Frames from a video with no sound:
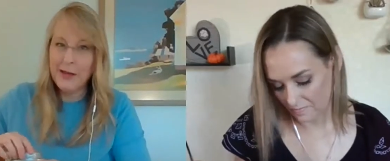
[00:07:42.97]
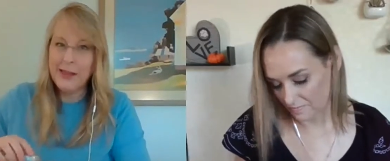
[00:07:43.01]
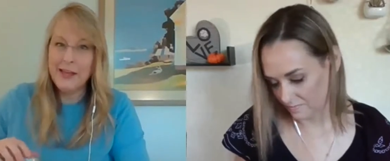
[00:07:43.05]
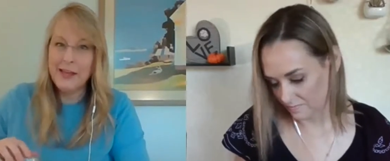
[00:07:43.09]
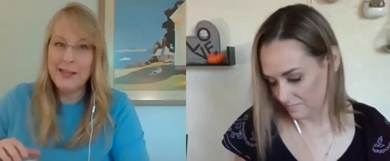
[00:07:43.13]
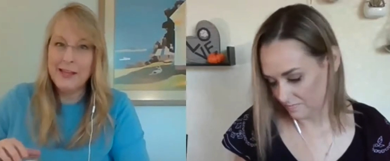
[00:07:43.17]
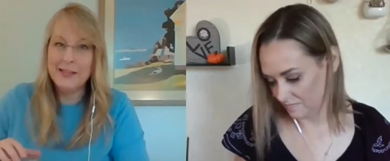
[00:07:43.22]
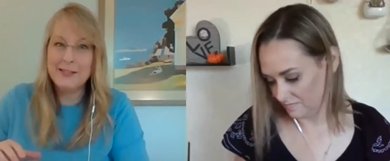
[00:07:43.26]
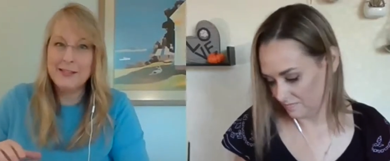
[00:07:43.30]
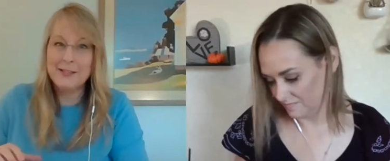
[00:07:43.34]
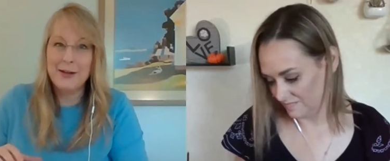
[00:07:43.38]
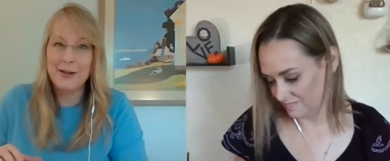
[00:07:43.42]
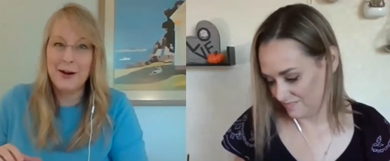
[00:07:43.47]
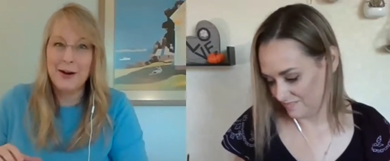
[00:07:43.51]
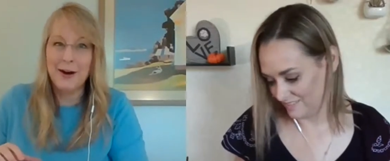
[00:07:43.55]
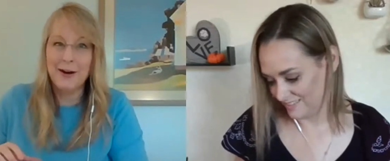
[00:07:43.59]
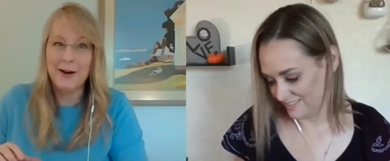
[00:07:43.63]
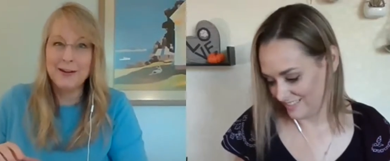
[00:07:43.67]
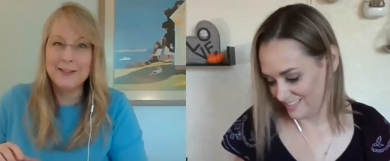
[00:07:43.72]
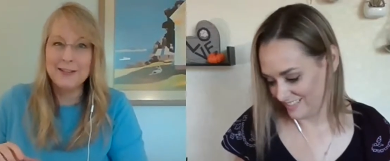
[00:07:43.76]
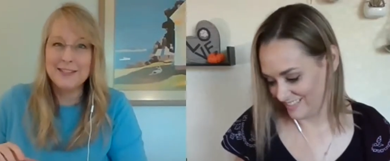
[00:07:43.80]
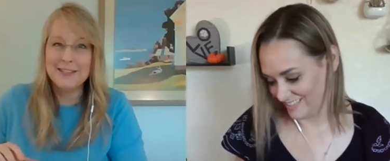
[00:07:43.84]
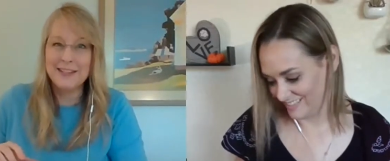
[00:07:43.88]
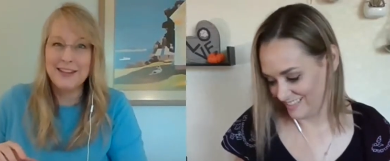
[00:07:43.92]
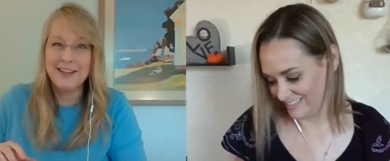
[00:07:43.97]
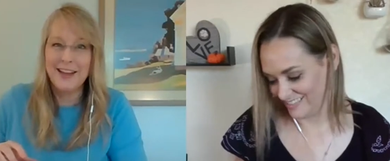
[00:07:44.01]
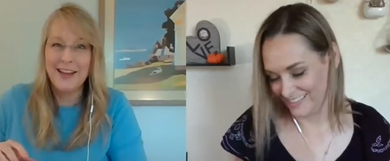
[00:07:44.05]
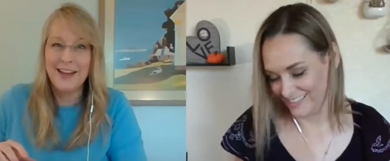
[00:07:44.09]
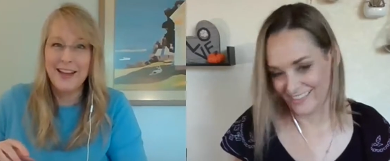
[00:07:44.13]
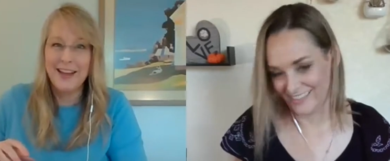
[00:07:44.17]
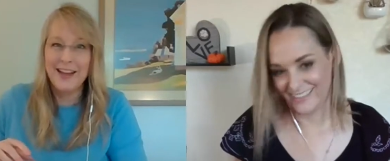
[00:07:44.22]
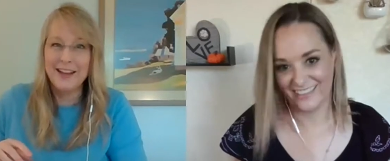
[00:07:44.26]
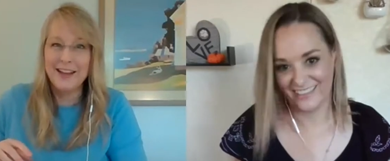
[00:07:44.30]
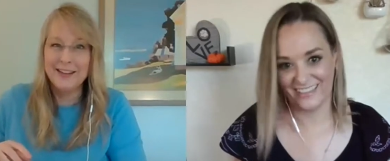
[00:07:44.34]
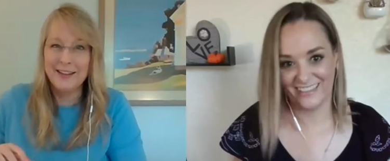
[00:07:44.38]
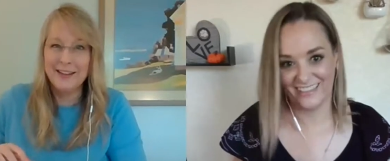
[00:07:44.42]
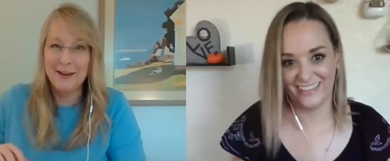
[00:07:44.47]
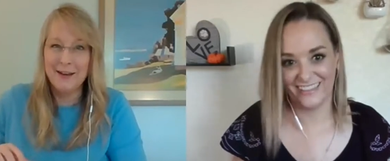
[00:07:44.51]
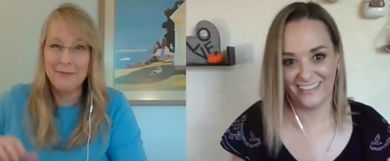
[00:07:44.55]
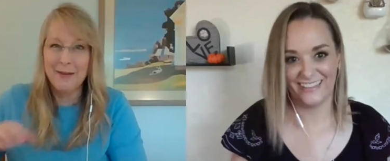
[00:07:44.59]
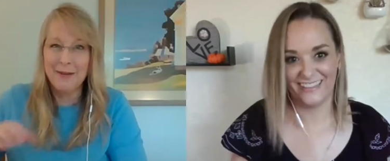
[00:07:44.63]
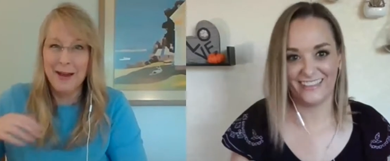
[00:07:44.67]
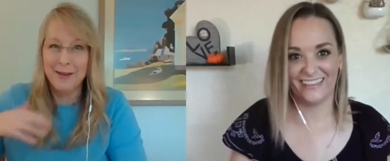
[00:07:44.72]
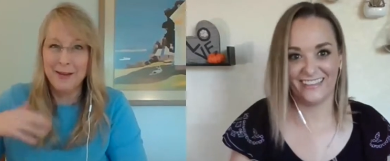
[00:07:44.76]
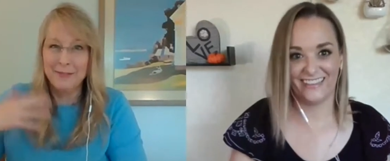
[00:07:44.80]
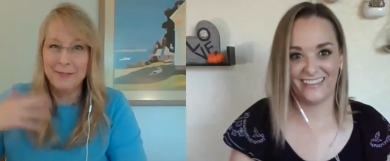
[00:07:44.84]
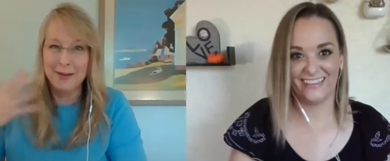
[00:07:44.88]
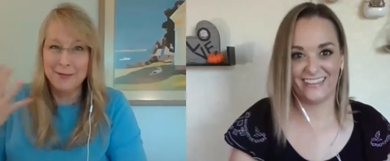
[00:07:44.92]
Speaker 1: one of these jars and end
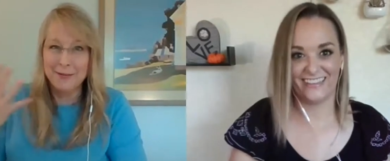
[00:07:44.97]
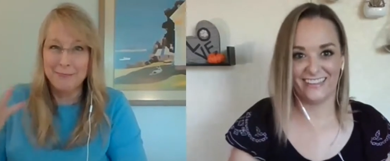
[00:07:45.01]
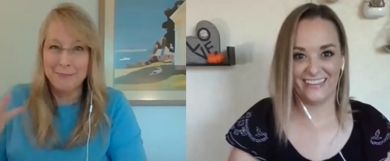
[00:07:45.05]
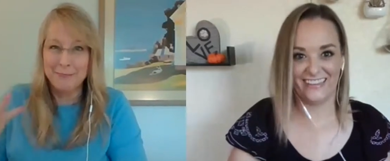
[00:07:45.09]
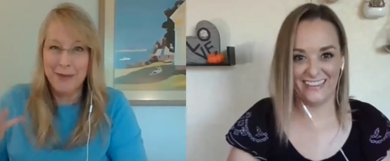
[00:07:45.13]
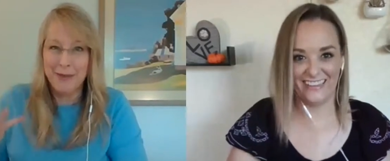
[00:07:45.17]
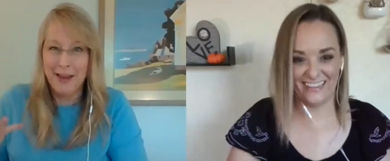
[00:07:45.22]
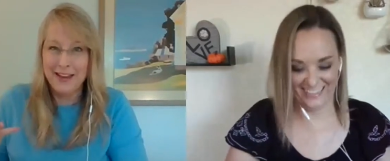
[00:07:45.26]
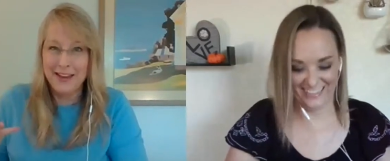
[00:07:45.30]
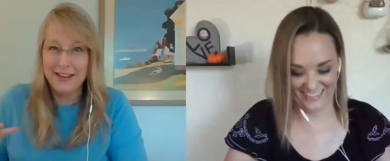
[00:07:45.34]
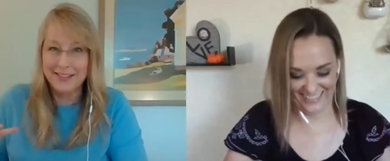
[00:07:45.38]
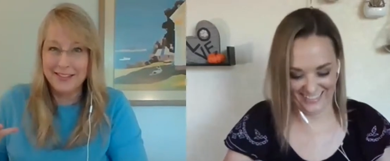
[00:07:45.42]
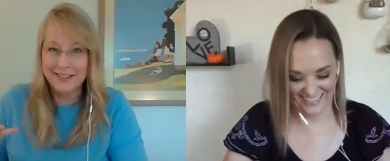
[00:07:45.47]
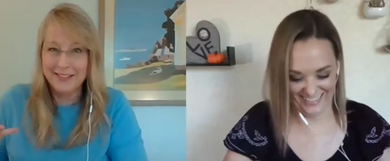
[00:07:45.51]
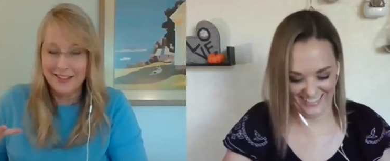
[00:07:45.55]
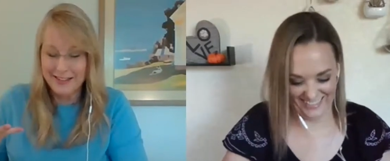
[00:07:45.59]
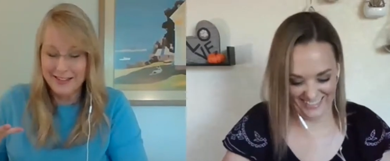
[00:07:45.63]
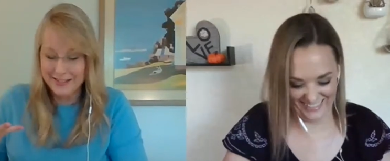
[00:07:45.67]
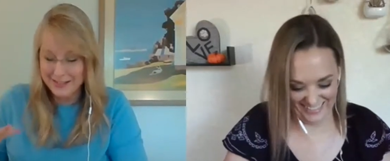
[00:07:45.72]
up having paint.